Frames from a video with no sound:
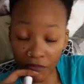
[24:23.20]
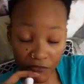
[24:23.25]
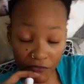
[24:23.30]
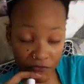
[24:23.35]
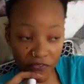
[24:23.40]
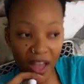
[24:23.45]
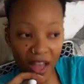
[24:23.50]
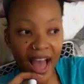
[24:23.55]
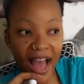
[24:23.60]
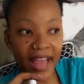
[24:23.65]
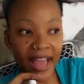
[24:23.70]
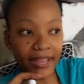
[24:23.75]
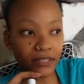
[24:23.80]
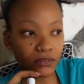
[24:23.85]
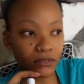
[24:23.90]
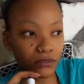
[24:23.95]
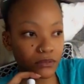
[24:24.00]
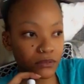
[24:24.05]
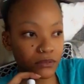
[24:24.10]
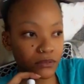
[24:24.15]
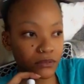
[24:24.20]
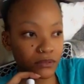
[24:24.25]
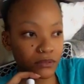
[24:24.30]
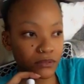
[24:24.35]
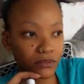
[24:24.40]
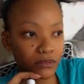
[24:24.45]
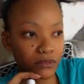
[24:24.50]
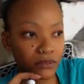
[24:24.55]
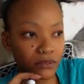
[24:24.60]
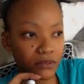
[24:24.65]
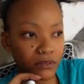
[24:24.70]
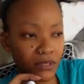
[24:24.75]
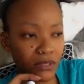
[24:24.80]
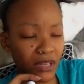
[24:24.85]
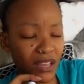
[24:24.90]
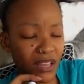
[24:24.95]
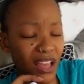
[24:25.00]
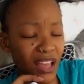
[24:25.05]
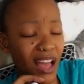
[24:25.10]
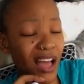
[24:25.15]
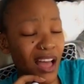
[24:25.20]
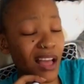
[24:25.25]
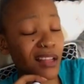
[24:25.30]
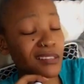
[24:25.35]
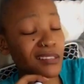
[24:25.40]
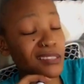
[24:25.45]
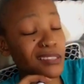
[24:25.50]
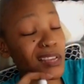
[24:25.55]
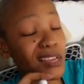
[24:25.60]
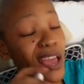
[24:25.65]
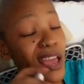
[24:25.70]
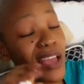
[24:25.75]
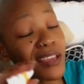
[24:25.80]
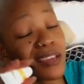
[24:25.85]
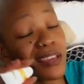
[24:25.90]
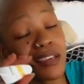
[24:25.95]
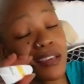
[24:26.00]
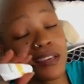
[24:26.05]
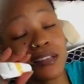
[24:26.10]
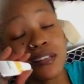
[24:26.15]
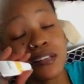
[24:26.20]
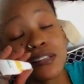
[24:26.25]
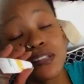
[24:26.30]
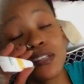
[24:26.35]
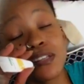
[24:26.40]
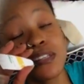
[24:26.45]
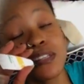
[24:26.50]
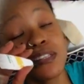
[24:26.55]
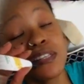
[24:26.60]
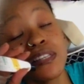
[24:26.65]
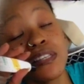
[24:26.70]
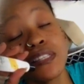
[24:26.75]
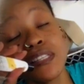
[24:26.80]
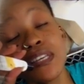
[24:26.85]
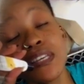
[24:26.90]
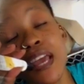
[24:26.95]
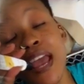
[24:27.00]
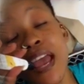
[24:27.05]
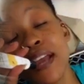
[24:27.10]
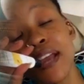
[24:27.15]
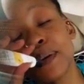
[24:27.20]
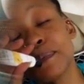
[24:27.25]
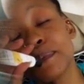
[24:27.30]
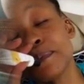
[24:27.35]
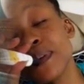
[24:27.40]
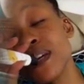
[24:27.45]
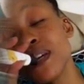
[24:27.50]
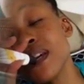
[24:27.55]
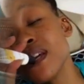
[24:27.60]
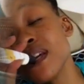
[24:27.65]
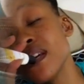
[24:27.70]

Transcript: Fine. I'll take it, Jesus. Take me.